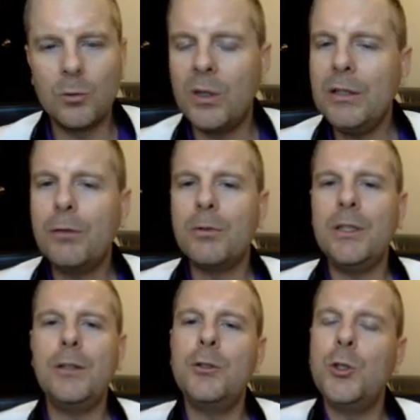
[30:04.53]
One to three
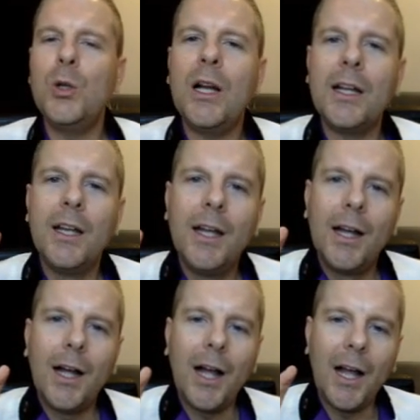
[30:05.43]
years, you got
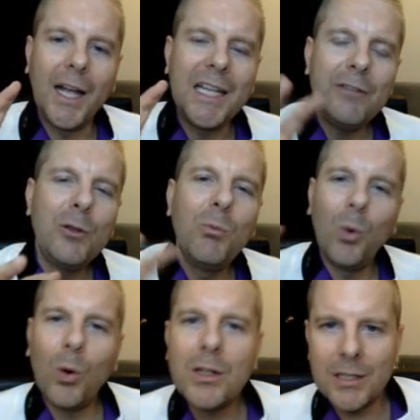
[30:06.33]
even
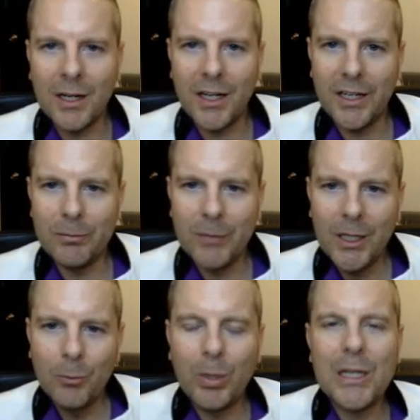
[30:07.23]
more time,
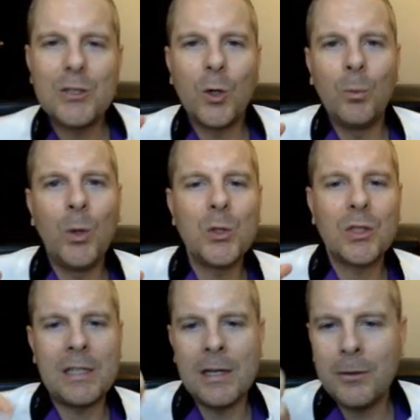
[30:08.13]
but it's
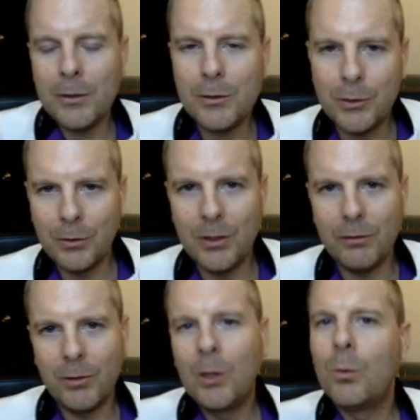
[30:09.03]
almost counterintuitive.
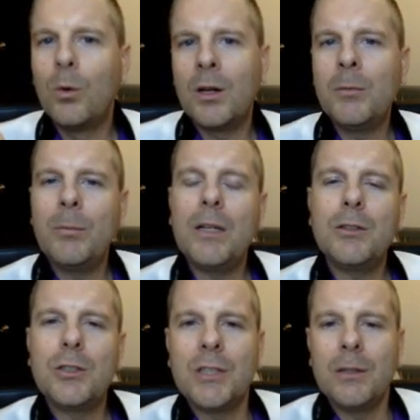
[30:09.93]
What I'm about
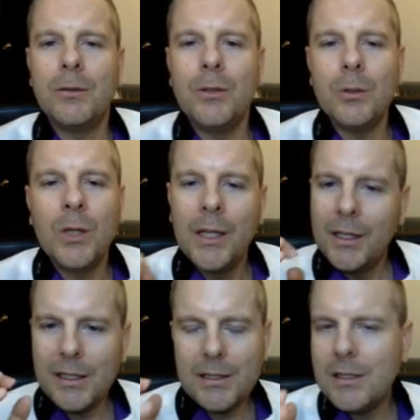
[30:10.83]
to share with you,
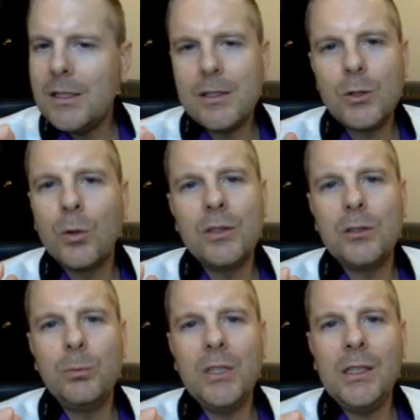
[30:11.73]
it is going to
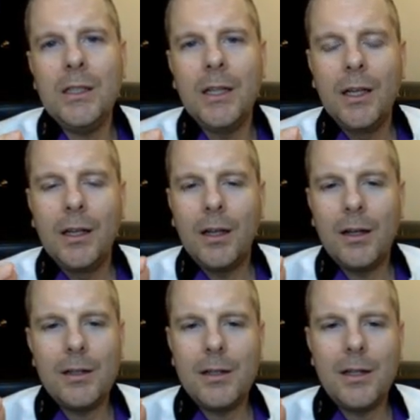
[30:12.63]
be
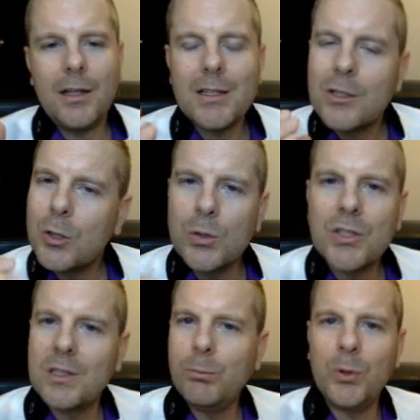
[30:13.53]
uh, uh, so
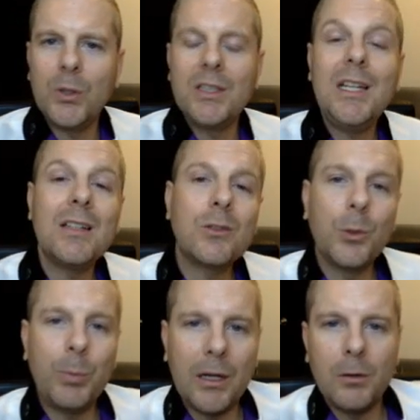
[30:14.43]
simple yet so
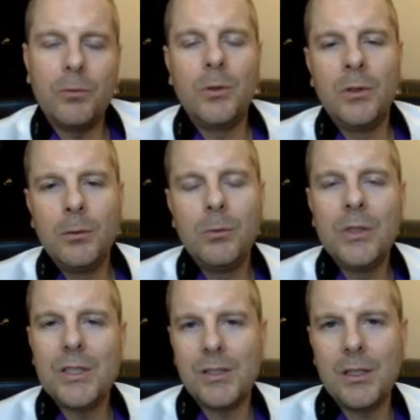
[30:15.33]
powerful, and it'll
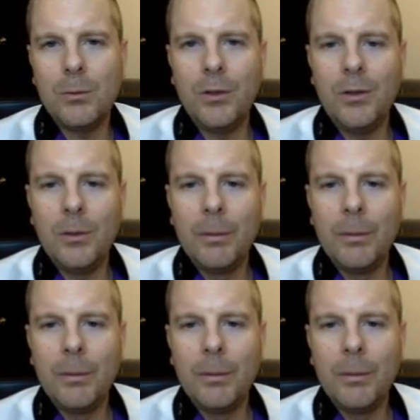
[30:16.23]
really stick with you.